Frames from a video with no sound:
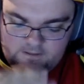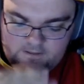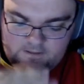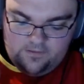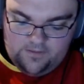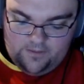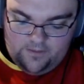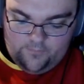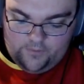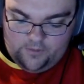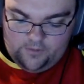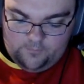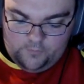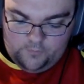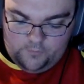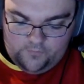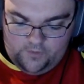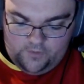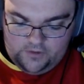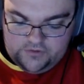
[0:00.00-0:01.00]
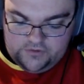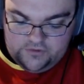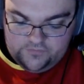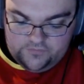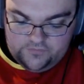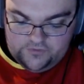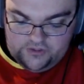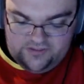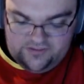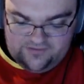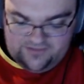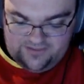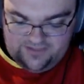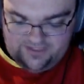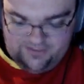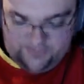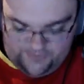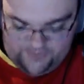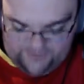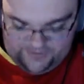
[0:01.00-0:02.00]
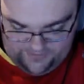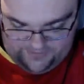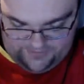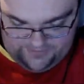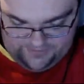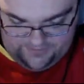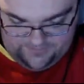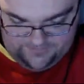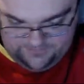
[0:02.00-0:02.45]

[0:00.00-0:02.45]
Then we're going to move on to Vegeta Time Regulator.